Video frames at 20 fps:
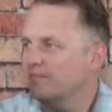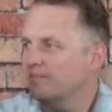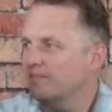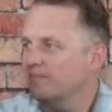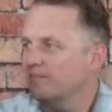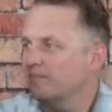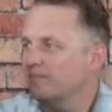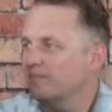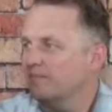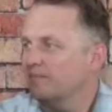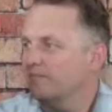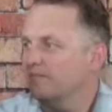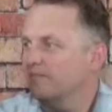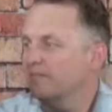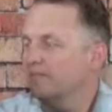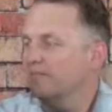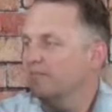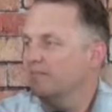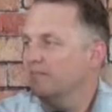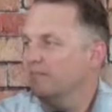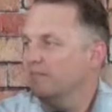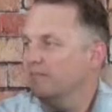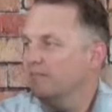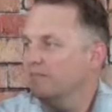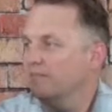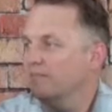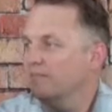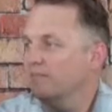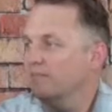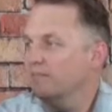
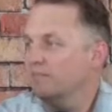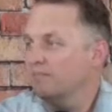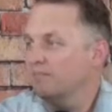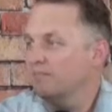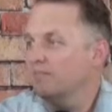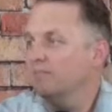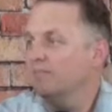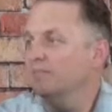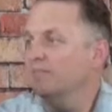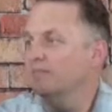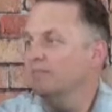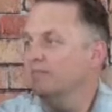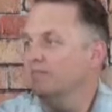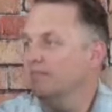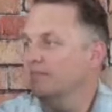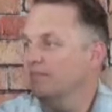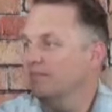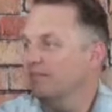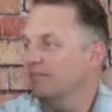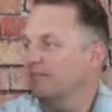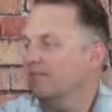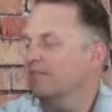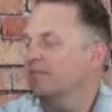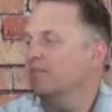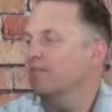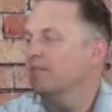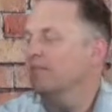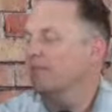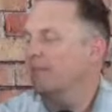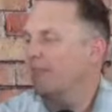
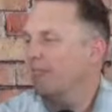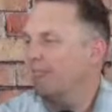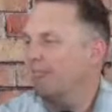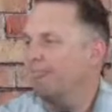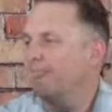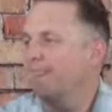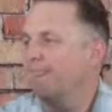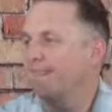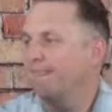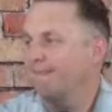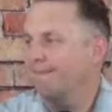[no speech]